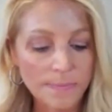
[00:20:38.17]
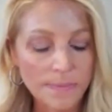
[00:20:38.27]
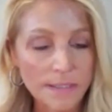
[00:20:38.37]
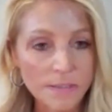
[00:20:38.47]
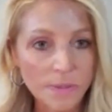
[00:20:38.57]

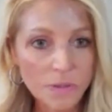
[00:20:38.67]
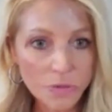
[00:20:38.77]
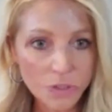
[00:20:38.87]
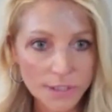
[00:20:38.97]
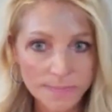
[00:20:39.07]
the
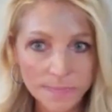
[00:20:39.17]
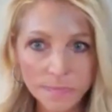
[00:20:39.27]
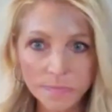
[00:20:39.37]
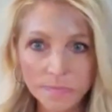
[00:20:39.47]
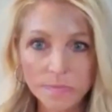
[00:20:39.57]
explosion,
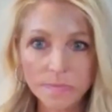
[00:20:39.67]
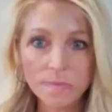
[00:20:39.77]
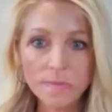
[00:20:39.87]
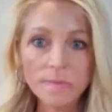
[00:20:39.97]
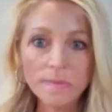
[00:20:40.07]

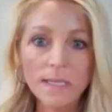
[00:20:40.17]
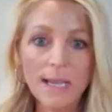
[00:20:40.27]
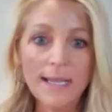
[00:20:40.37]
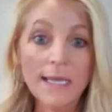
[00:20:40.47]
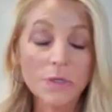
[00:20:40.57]

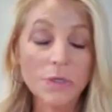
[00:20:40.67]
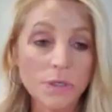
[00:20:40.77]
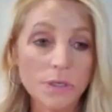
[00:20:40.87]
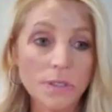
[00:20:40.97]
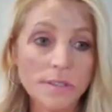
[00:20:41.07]
I had
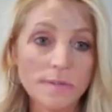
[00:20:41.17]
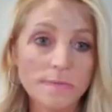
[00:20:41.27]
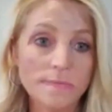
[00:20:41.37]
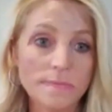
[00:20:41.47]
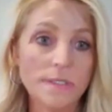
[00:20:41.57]
girls,
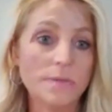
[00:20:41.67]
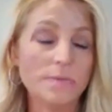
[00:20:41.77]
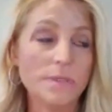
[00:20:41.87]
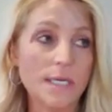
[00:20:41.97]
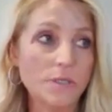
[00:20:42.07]

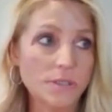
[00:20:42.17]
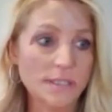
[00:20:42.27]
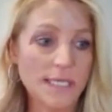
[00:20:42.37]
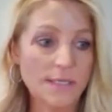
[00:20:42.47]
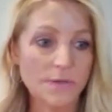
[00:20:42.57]
young girls,
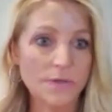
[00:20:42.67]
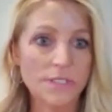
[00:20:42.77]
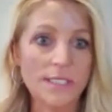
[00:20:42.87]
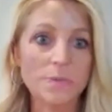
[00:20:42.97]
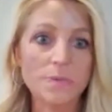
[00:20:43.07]
10 to
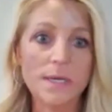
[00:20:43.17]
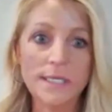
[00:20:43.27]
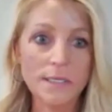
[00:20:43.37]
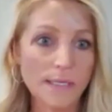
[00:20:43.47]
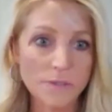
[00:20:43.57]
13,
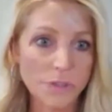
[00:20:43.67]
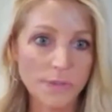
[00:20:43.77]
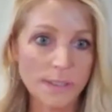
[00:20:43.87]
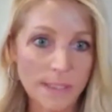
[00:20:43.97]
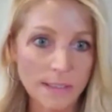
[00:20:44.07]
running around
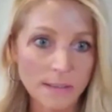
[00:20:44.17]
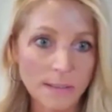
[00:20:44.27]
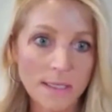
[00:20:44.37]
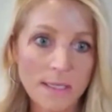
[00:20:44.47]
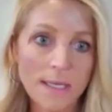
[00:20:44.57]
screaming.
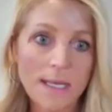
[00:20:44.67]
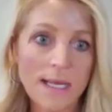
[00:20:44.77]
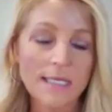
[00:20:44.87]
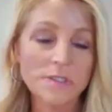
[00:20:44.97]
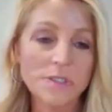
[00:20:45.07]

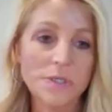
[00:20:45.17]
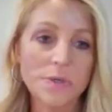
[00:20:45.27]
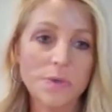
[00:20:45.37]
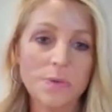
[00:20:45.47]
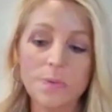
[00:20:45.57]
And
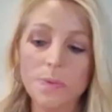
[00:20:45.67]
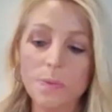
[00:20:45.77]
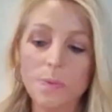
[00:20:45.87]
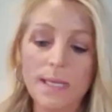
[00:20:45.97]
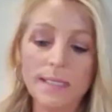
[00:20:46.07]
so
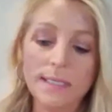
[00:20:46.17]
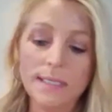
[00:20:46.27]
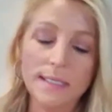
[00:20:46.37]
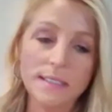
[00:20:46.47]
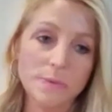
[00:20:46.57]
when
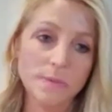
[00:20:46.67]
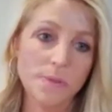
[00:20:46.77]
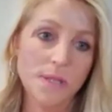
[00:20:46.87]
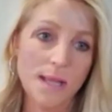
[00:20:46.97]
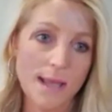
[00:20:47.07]
kids would
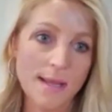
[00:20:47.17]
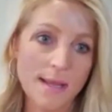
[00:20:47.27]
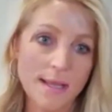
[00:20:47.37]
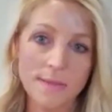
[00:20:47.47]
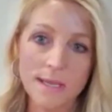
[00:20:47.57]
play
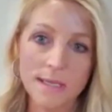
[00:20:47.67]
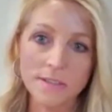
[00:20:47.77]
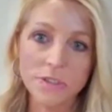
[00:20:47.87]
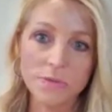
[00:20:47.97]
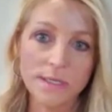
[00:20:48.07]
in that
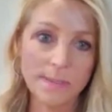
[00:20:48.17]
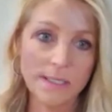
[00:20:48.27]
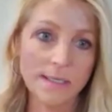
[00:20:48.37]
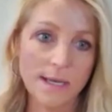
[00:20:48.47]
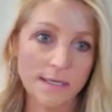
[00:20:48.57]

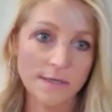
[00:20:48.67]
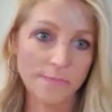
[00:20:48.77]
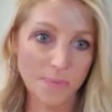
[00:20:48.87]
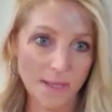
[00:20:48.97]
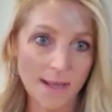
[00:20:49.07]
screaming kind
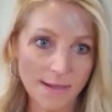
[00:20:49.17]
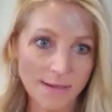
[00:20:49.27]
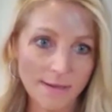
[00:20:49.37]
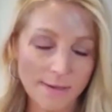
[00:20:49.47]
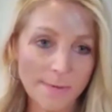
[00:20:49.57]
of
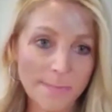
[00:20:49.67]
play,